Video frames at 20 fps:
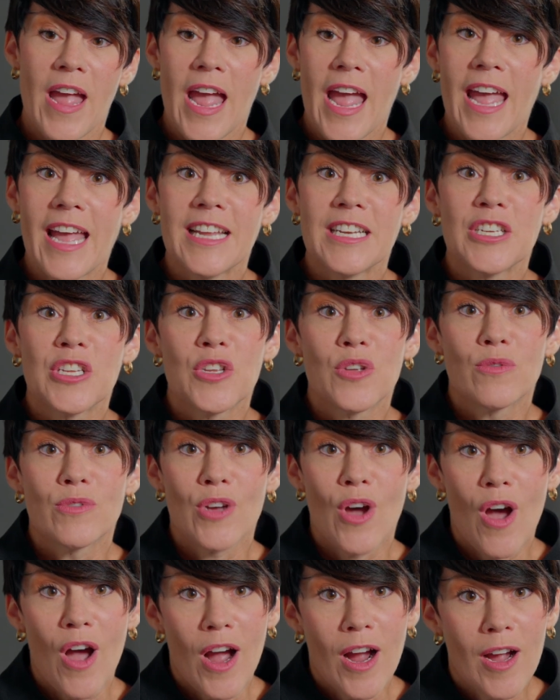and you
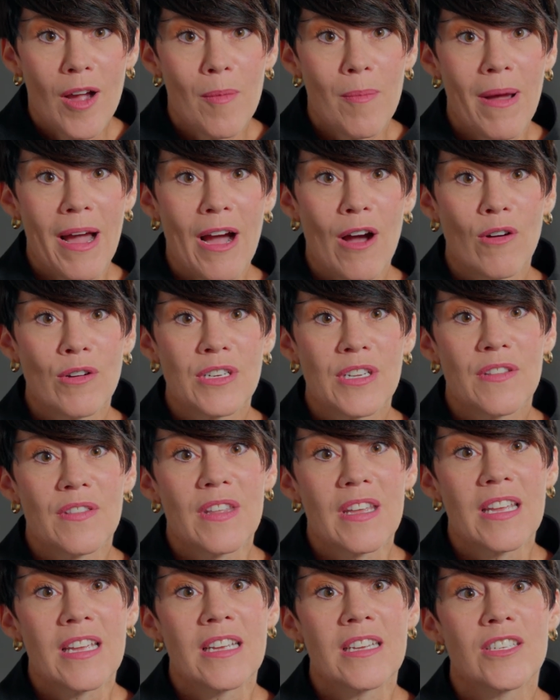talk about
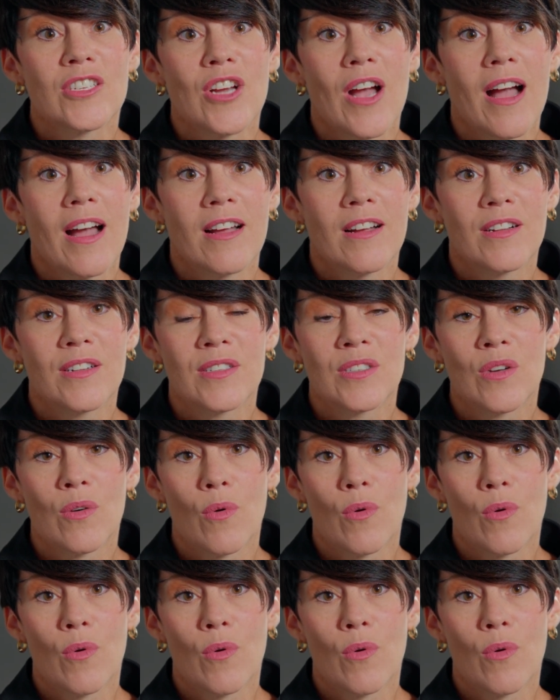the child